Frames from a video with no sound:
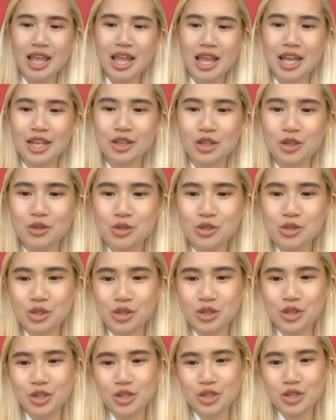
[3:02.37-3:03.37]
And
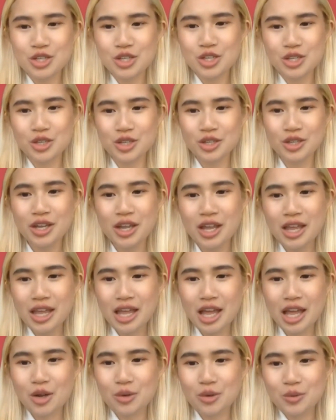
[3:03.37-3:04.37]
also she
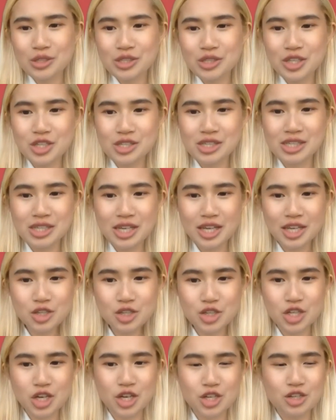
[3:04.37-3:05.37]
uh, was a state
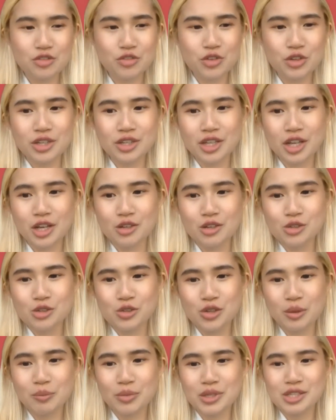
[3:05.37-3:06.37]
judge for the
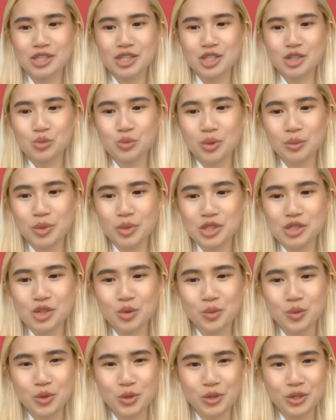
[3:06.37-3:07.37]
Telstra Business Women's
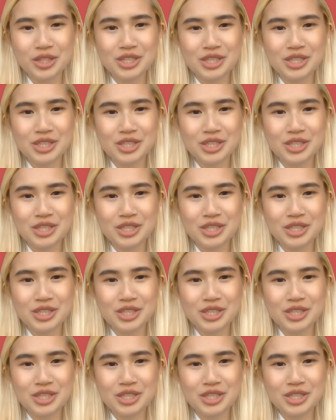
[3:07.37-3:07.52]
Award.